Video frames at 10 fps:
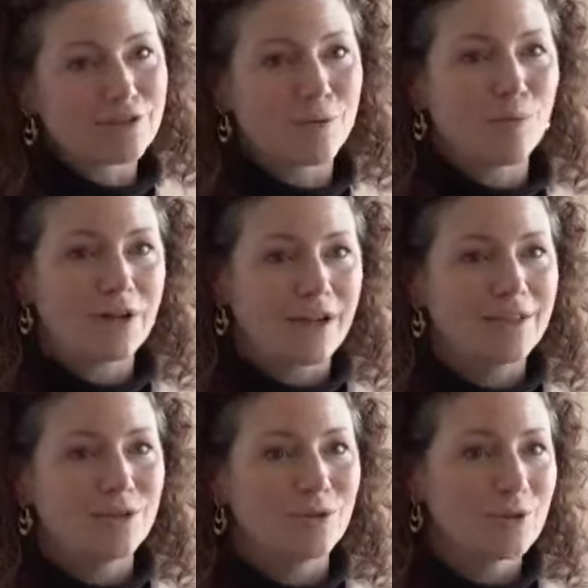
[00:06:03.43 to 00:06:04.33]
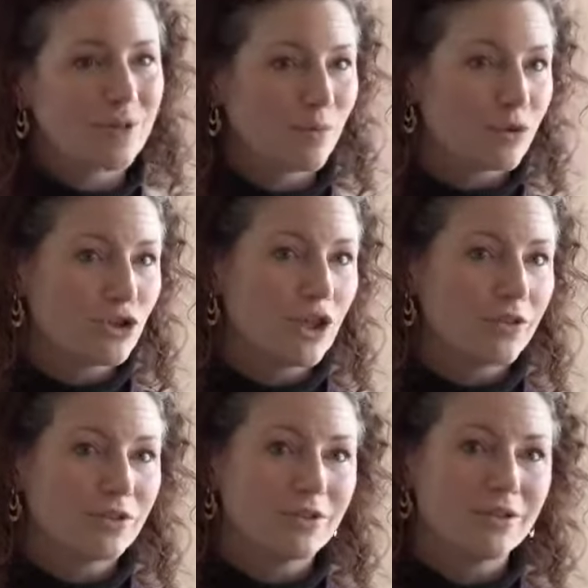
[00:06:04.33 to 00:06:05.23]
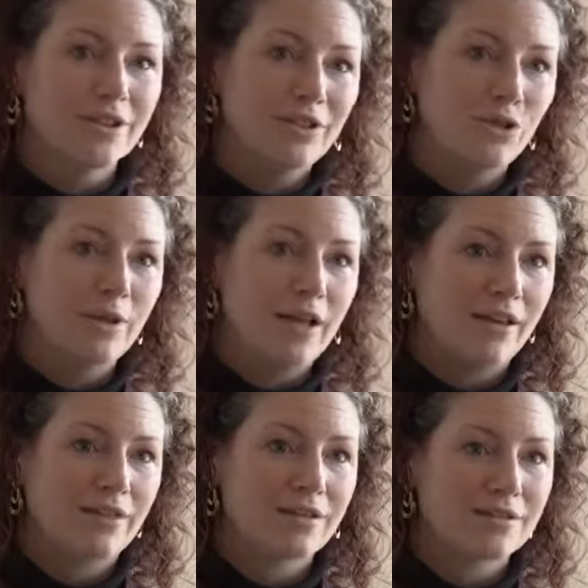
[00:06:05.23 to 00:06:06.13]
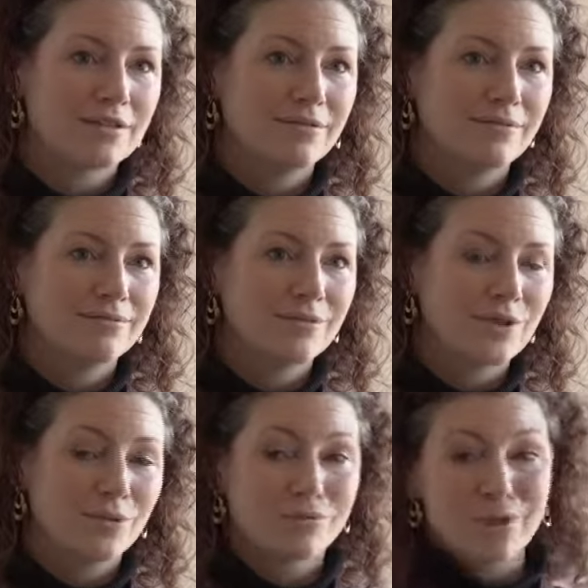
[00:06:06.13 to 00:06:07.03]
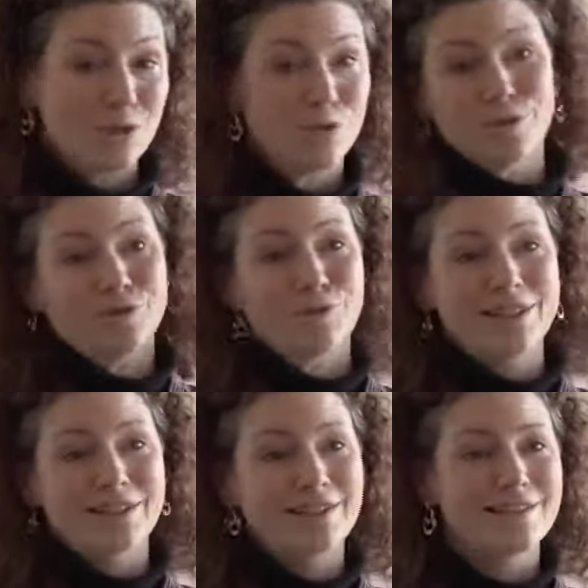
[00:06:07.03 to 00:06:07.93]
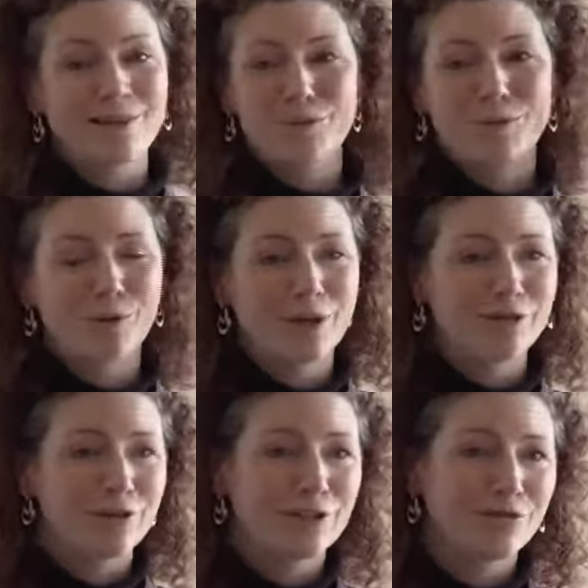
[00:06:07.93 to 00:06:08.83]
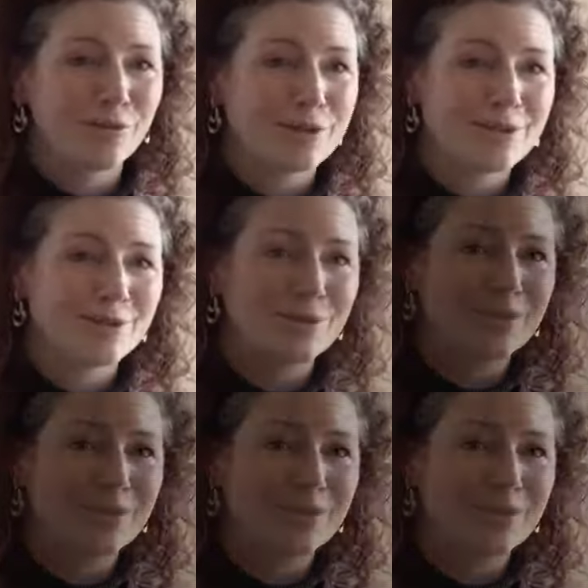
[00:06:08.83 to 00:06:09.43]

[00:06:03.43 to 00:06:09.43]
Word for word: from what I do as the more general human ethics. So that's useful for me at least. I hope they're benefiting from it too.